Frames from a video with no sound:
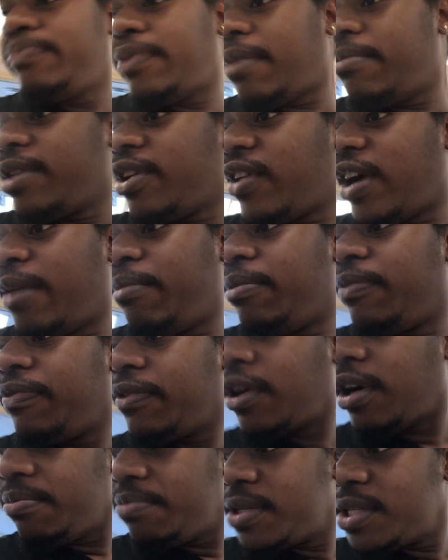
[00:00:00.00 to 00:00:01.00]
probably grab a
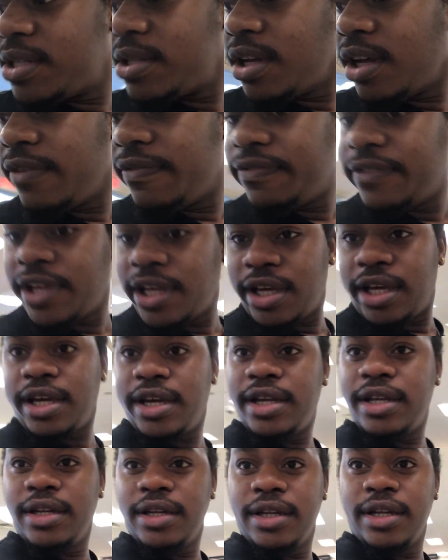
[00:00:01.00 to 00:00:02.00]
couple of stuff
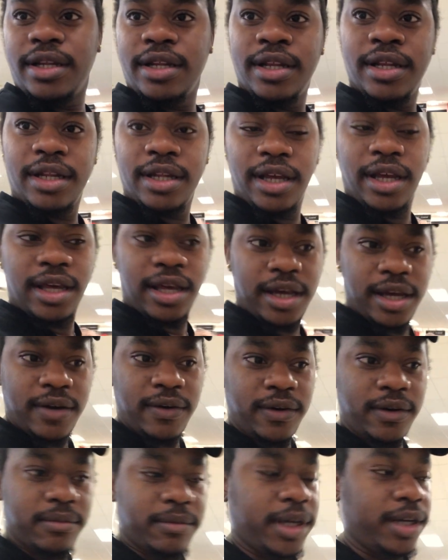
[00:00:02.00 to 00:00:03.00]
and then head
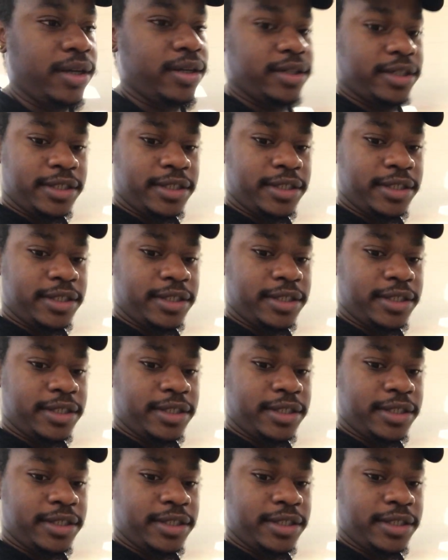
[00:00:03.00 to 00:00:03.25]
home, huh?